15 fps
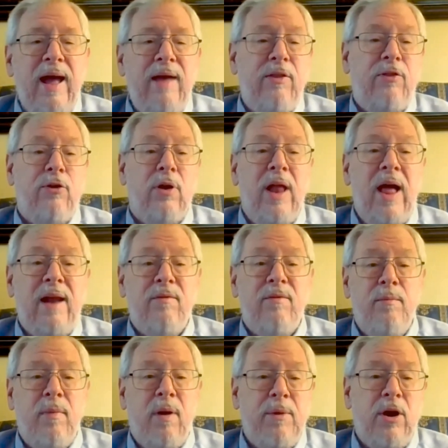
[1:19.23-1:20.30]
A, that there are a lot
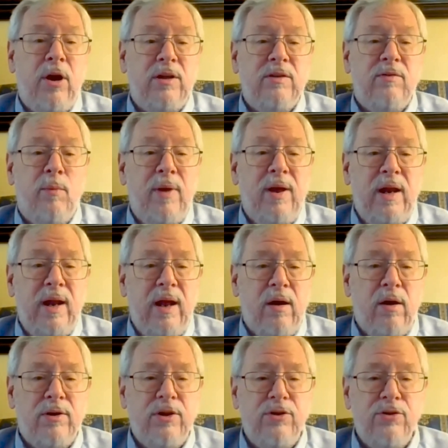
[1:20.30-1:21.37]
of Americans of Romanian
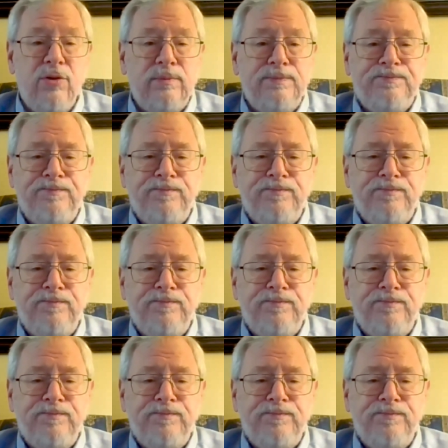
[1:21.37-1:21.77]
heritage,